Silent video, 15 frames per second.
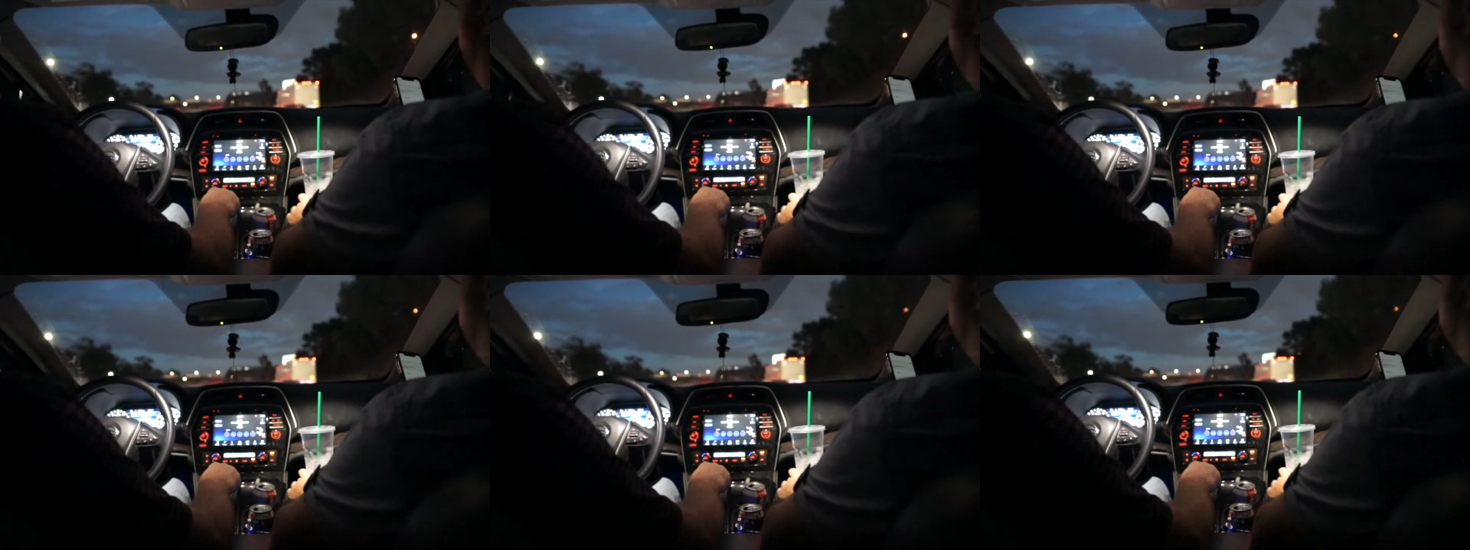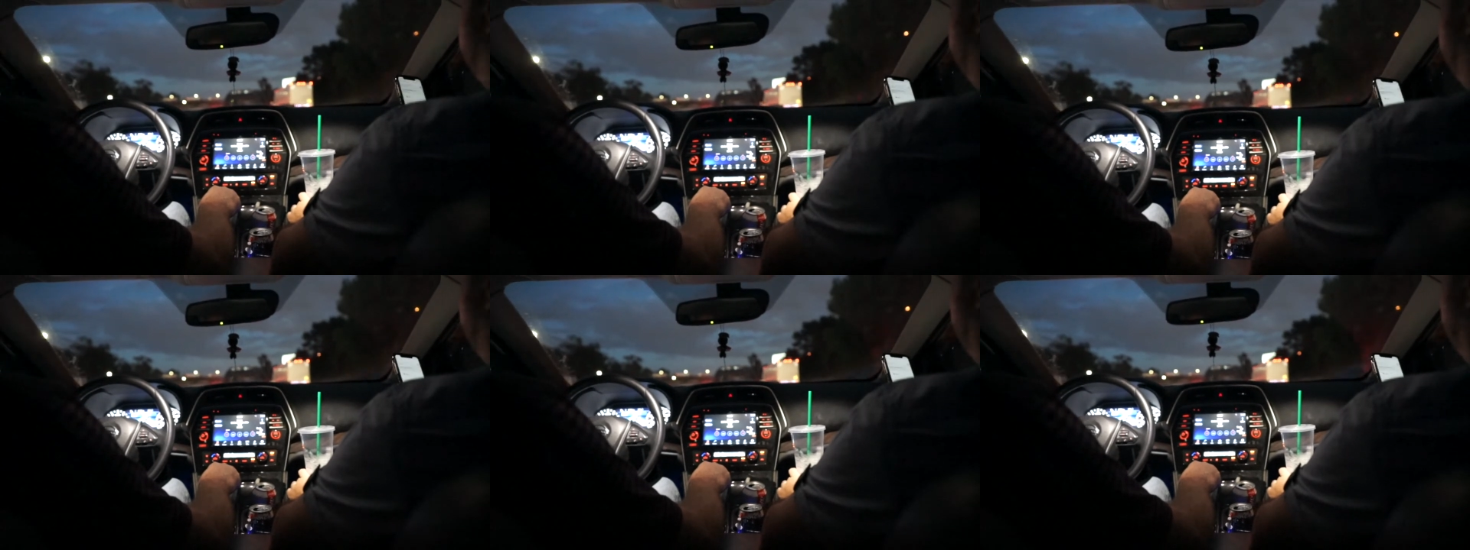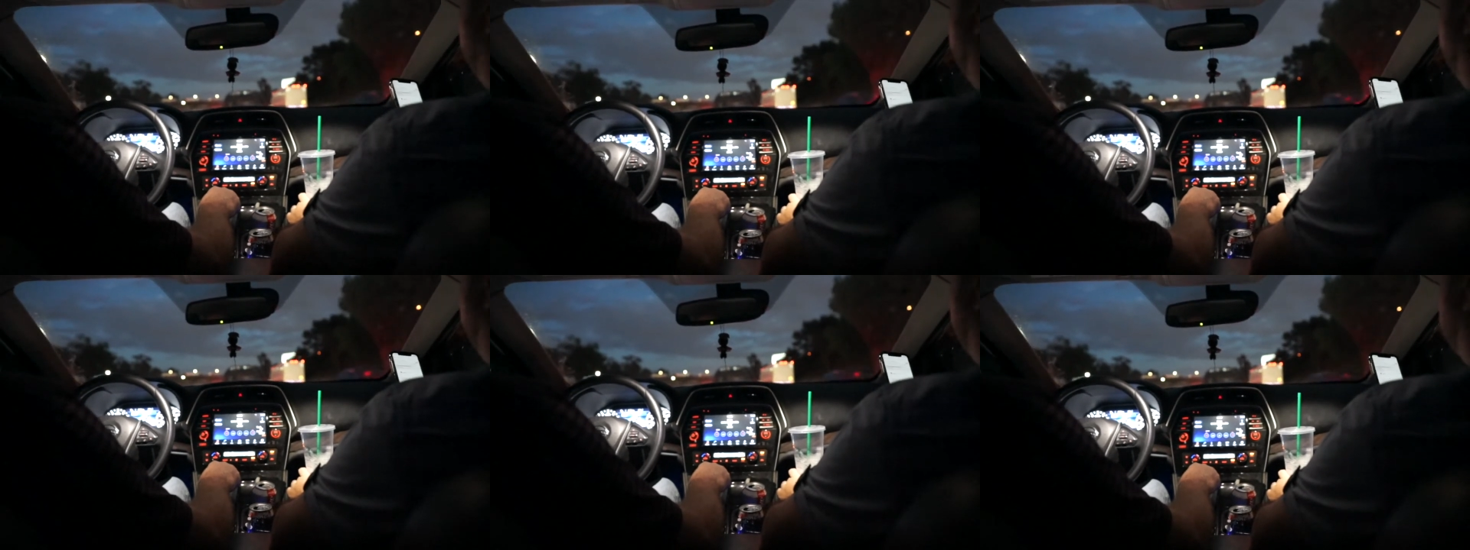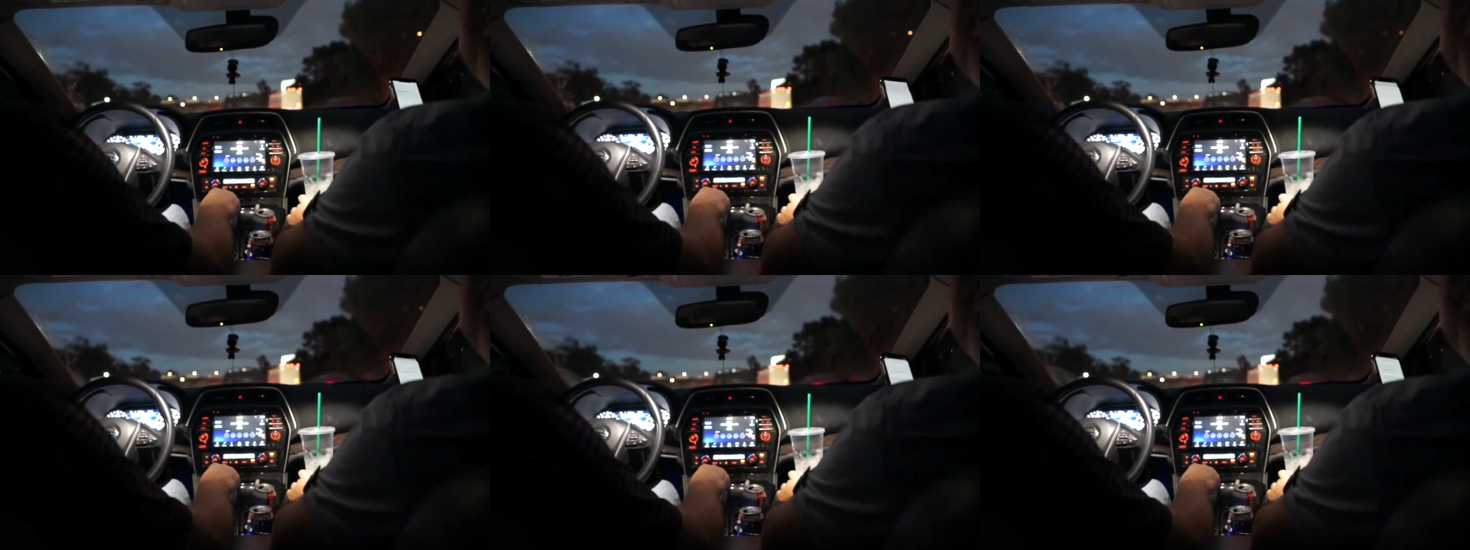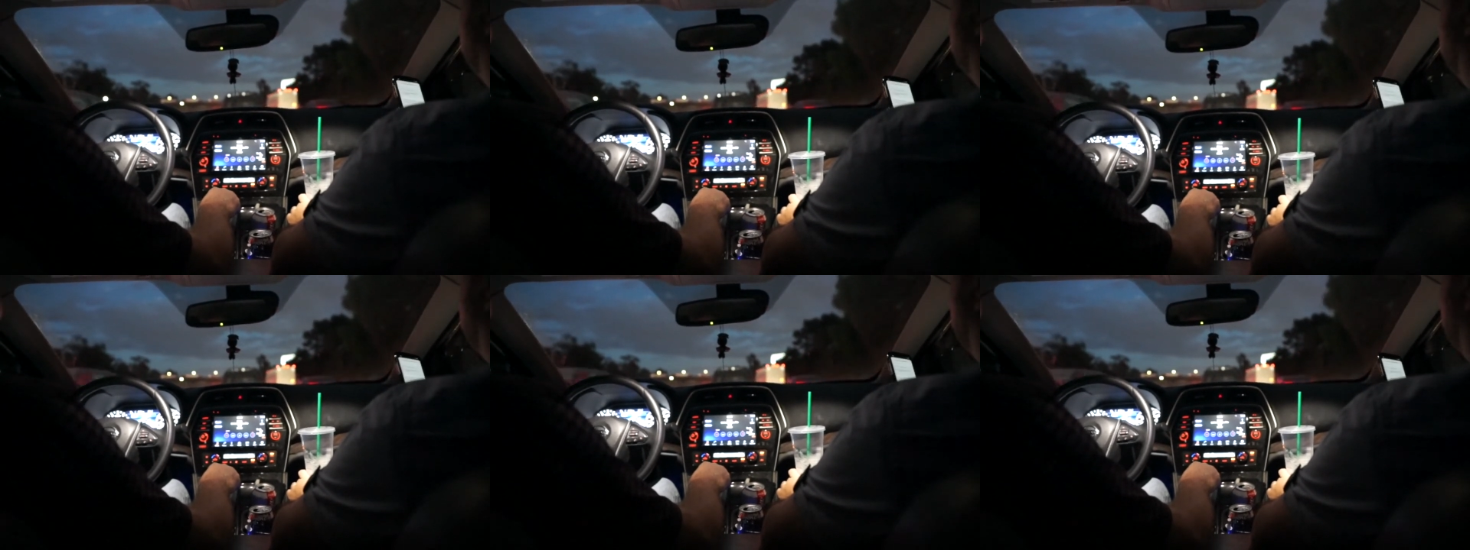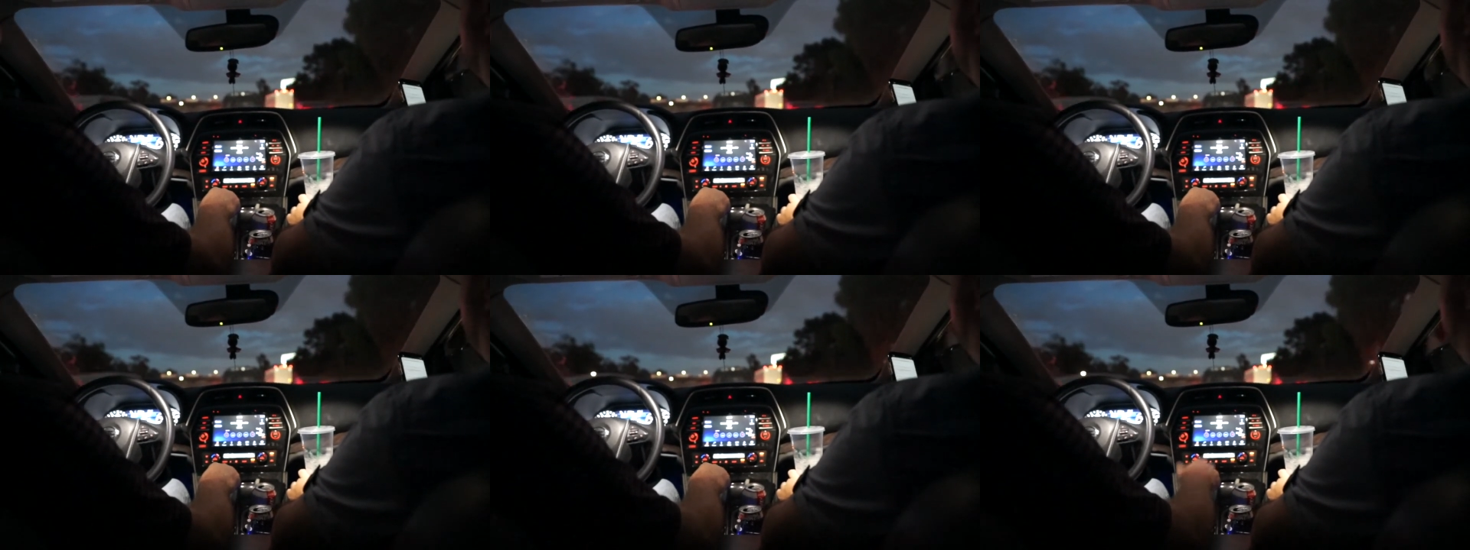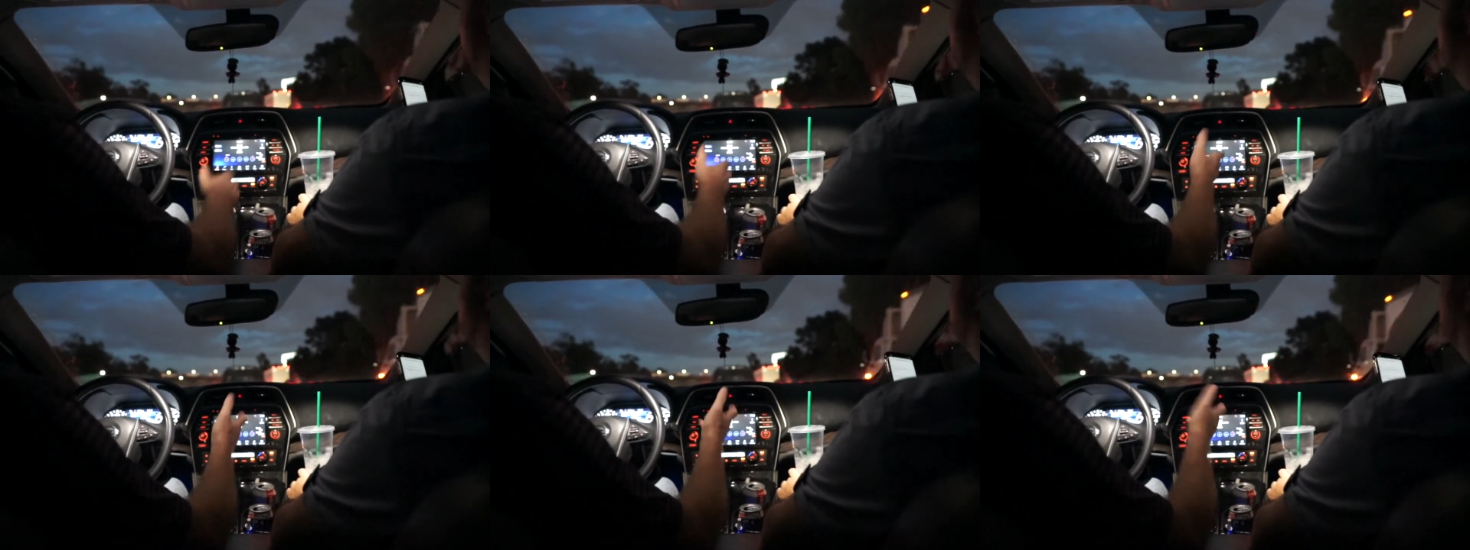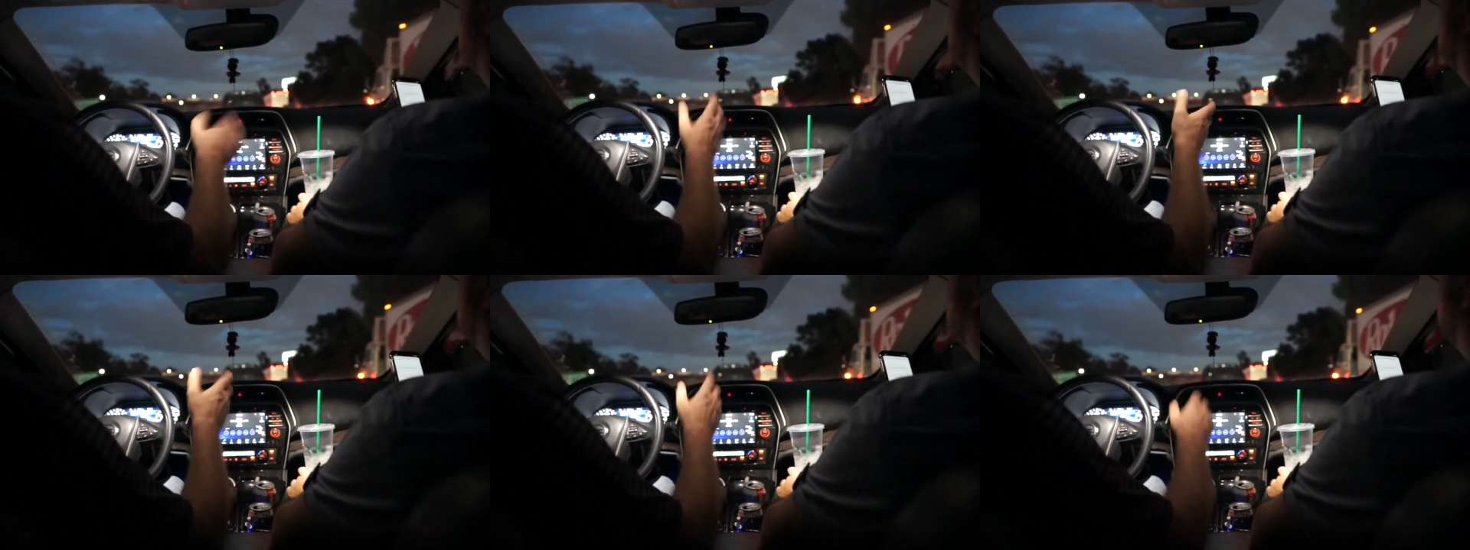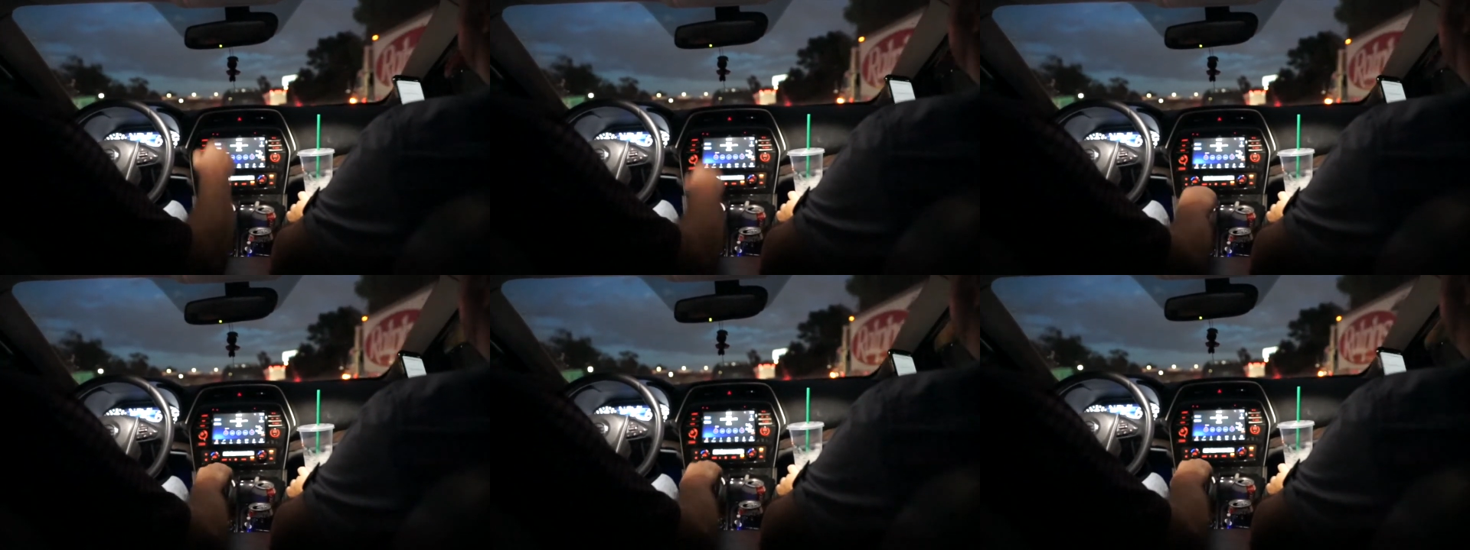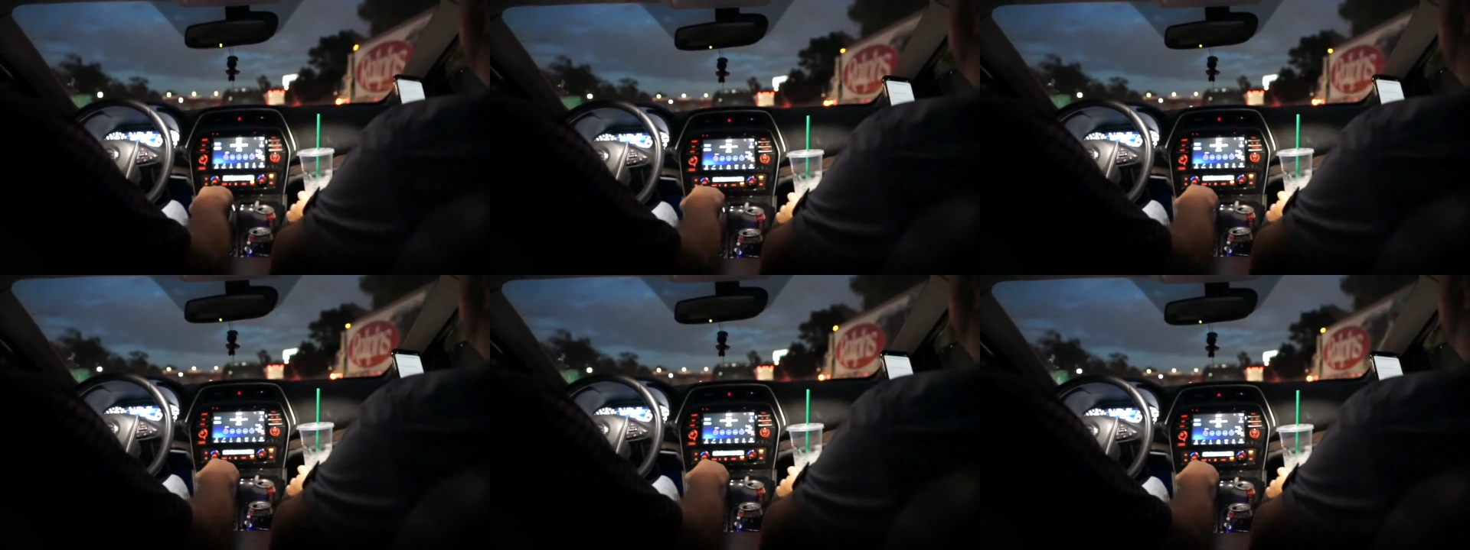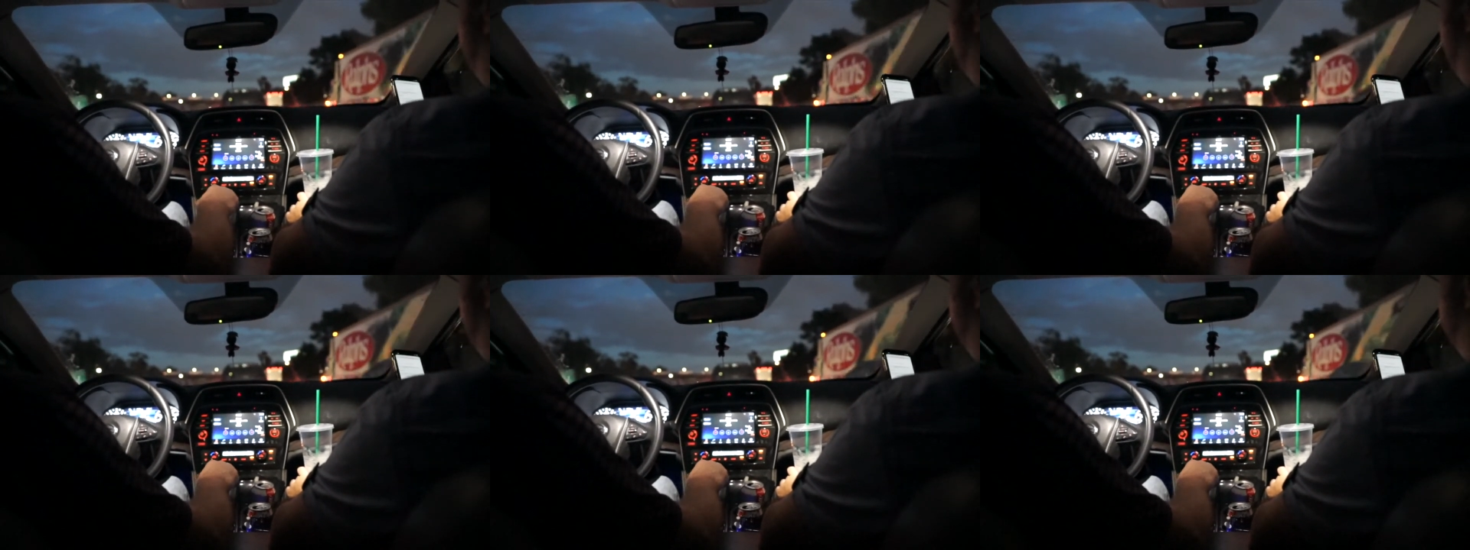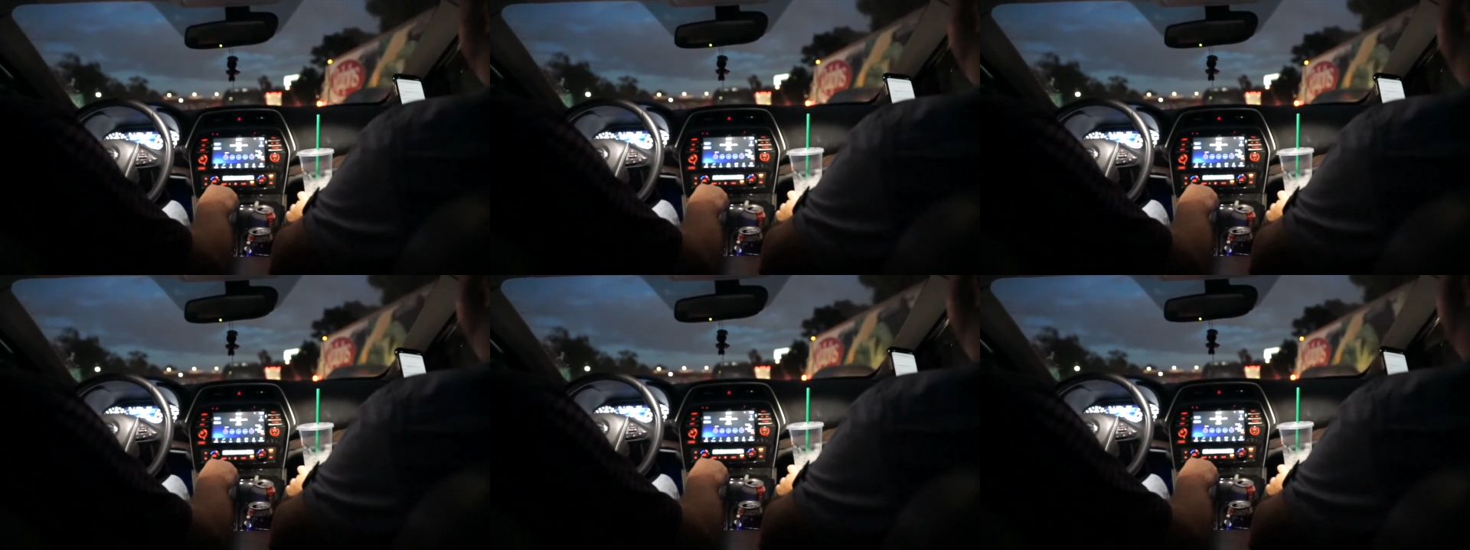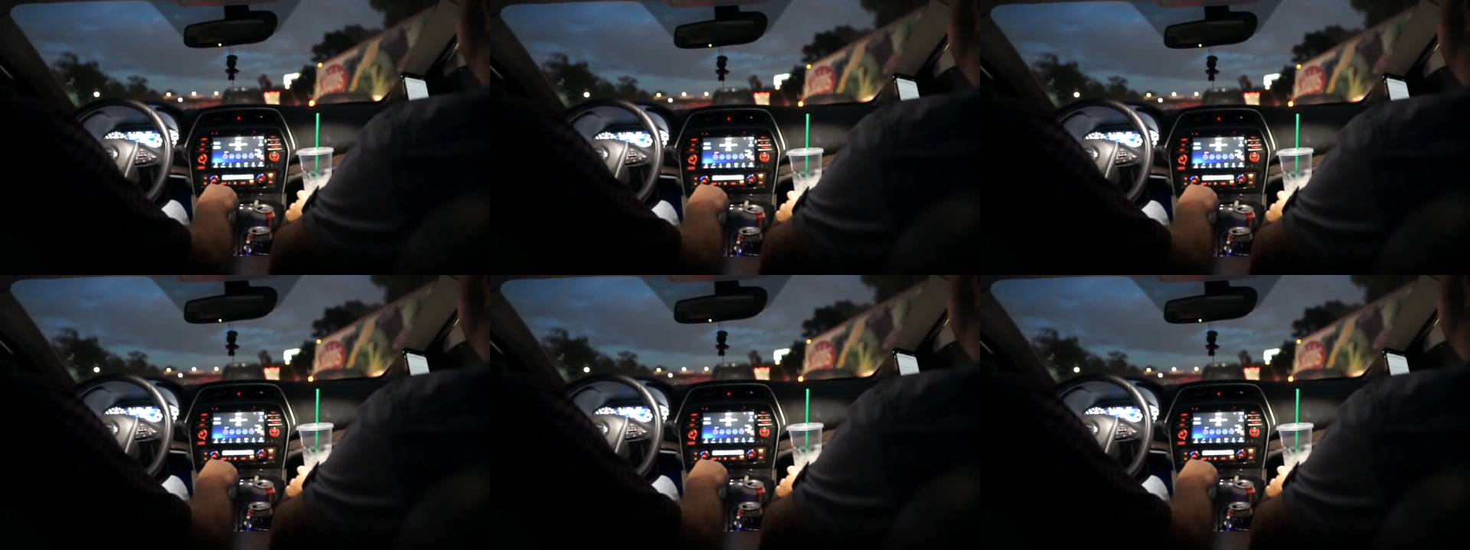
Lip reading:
(no speaker visible)